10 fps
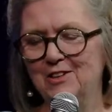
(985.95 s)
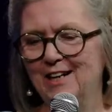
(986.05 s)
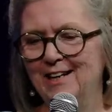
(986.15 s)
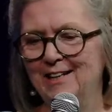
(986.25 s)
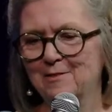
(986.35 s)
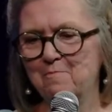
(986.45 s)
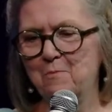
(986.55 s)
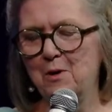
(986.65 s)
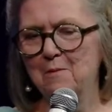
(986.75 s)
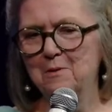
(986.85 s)
client,
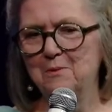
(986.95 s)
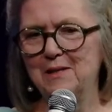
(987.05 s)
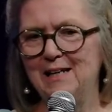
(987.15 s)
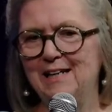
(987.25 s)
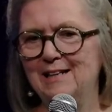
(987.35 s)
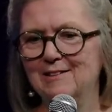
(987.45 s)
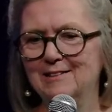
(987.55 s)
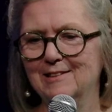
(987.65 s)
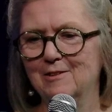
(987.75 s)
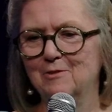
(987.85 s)
probably
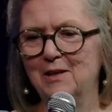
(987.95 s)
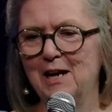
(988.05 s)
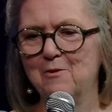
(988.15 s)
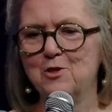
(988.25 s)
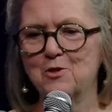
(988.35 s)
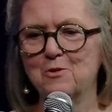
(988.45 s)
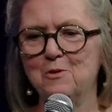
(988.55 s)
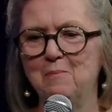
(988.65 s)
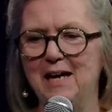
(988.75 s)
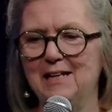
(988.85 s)
when I was
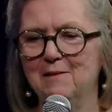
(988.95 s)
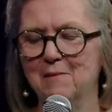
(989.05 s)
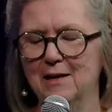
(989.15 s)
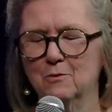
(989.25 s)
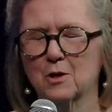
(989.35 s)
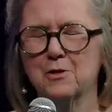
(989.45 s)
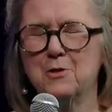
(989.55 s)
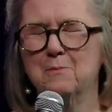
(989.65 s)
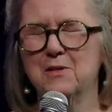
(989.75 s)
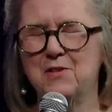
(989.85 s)
through making my
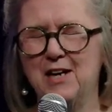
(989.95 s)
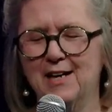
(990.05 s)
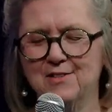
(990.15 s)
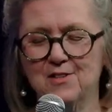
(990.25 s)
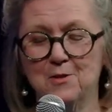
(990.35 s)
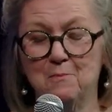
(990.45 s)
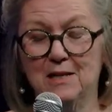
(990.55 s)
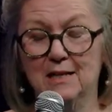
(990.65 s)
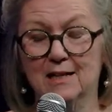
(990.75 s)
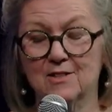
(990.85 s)
worst mistakes as a
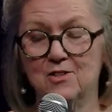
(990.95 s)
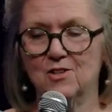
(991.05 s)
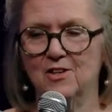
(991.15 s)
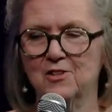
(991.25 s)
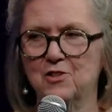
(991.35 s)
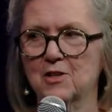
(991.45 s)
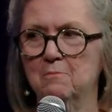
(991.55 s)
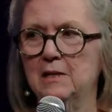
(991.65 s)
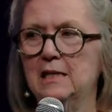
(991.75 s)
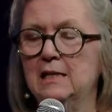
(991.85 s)
beginning astrologer
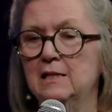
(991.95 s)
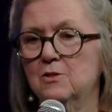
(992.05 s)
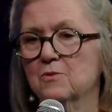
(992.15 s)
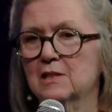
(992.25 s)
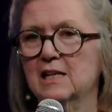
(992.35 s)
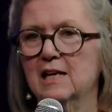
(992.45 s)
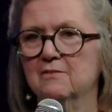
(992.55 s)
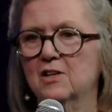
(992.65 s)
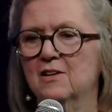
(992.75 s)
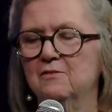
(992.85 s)
and beginning to really
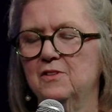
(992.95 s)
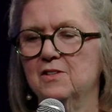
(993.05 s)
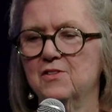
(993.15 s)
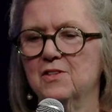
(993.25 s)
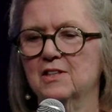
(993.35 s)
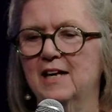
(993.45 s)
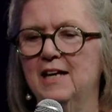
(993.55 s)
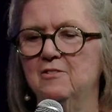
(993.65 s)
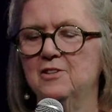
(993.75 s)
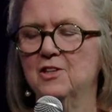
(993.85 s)
have confidence in the
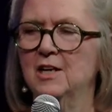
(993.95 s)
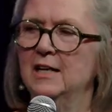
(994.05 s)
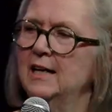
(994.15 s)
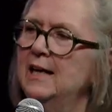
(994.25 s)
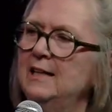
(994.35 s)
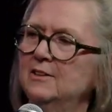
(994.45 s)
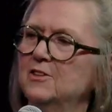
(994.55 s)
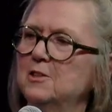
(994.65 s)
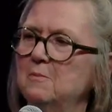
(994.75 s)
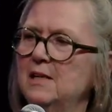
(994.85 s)
language. And he
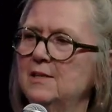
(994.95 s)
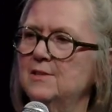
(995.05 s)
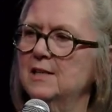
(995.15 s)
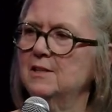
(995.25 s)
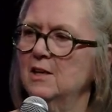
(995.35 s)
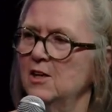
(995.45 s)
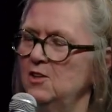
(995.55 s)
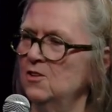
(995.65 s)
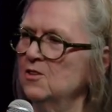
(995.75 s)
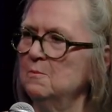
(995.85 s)
looked at me and he said,
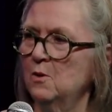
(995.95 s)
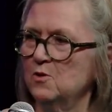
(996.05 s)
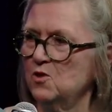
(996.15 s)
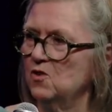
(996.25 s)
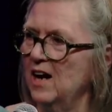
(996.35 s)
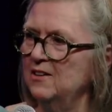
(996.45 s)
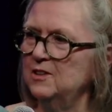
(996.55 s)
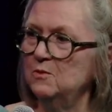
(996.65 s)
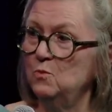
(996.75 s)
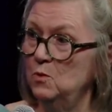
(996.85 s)
"You're the most
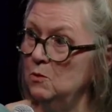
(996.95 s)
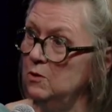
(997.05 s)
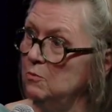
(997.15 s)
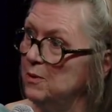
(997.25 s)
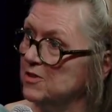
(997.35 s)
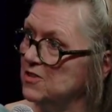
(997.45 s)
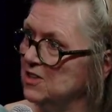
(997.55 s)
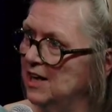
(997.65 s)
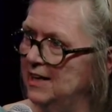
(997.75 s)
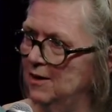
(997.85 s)
grounded woo-woo
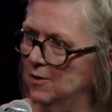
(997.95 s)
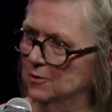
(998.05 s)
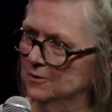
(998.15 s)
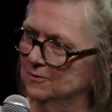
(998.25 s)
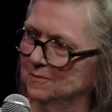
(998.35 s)
person I know."